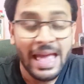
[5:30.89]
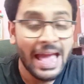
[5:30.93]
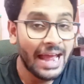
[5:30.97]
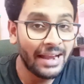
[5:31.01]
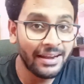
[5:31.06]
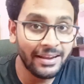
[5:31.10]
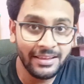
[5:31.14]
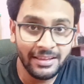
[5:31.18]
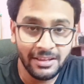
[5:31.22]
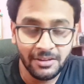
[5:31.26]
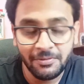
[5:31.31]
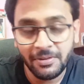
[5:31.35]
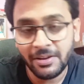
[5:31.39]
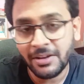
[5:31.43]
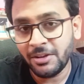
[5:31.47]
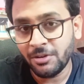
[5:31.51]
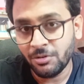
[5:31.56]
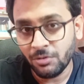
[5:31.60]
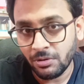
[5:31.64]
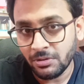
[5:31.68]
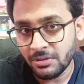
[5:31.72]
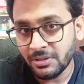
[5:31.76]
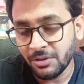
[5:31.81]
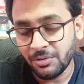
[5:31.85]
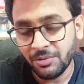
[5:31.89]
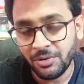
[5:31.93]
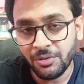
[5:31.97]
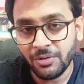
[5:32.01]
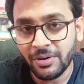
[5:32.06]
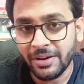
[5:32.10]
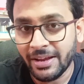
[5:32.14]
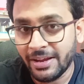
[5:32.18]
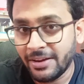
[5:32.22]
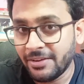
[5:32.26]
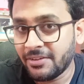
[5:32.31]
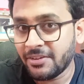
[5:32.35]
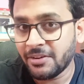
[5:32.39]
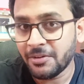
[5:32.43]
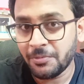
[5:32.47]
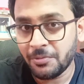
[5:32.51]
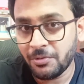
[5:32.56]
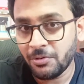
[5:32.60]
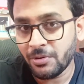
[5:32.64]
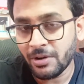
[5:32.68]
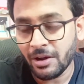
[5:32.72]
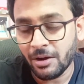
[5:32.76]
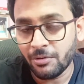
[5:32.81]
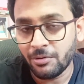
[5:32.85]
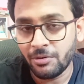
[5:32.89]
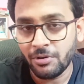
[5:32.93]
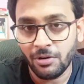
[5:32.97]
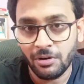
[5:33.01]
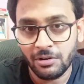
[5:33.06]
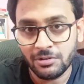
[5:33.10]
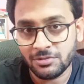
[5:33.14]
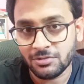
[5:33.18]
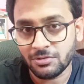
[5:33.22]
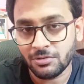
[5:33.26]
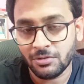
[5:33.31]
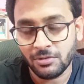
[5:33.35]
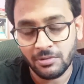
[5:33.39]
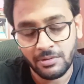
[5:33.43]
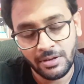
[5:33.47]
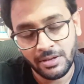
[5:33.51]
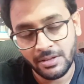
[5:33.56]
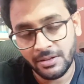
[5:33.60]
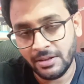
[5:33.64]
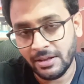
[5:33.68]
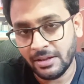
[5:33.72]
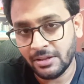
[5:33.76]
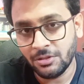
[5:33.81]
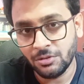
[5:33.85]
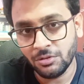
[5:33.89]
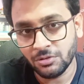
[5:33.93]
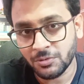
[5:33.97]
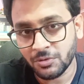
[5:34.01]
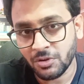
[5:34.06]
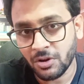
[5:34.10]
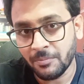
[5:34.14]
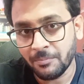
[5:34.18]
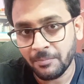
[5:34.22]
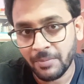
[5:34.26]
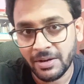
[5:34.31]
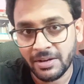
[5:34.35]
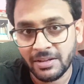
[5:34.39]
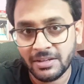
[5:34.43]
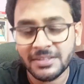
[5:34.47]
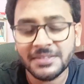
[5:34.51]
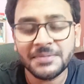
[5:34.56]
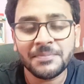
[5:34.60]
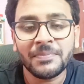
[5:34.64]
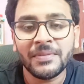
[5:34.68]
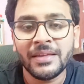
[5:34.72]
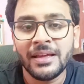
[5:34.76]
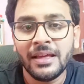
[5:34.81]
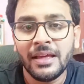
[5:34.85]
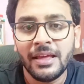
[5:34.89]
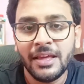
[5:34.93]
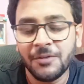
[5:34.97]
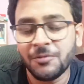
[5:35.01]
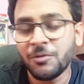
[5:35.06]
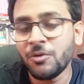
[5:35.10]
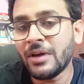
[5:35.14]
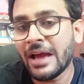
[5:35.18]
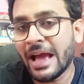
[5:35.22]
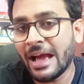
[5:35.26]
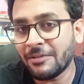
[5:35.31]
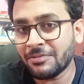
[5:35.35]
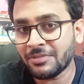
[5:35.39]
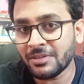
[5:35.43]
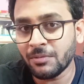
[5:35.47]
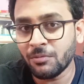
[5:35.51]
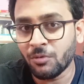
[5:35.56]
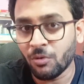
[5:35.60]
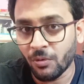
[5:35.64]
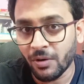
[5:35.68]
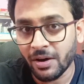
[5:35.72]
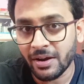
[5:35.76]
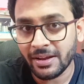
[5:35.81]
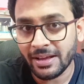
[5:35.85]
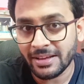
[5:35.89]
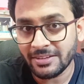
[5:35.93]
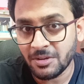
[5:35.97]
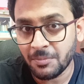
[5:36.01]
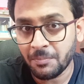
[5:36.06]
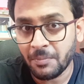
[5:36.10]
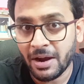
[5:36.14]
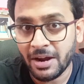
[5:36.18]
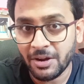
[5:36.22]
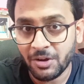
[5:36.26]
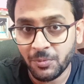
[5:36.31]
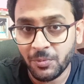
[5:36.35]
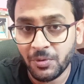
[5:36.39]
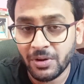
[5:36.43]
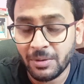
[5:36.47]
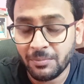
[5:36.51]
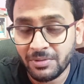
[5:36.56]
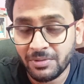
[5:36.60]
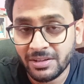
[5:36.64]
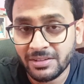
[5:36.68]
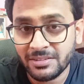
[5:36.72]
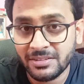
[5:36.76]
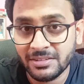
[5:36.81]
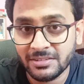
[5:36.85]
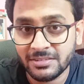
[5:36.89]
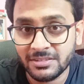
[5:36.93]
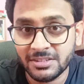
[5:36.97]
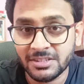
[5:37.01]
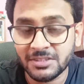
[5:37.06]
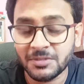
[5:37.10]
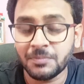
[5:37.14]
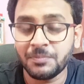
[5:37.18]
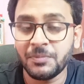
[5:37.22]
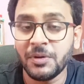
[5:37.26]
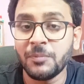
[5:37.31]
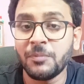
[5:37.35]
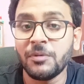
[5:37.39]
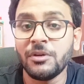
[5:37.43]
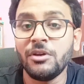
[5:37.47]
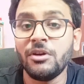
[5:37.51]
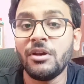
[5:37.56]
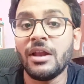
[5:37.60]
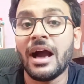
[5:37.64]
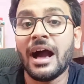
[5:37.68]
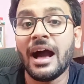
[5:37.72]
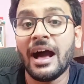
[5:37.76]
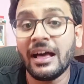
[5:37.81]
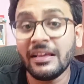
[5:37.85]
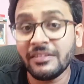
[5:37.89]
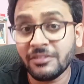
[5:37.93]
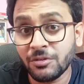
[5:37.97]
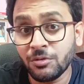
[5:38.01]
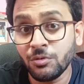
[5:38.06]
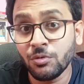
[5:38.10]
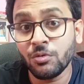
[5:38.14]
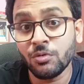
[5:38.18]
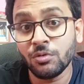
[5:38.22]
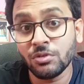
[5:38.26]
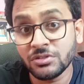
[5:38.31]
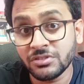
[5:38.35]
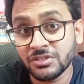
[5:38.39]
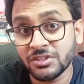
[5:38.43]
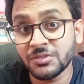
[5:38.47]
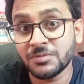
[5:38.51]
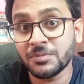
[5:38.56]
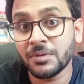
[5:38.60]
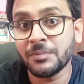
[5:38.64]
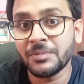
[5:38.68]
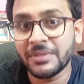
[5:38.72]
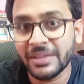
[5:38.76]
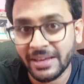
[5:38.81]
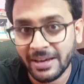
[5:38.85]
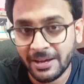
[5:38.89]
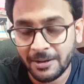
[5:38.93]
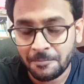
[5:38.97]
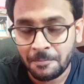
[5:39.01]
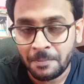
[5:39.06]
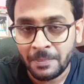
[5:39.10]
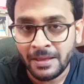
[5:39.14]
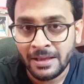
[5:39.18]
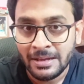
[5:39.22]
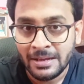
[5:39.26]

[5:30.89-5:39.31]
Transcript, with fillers: And even, you know, during your interview round also in, in those companies, if you have some work as a part of your MTech thesis, people will ask you questions from there.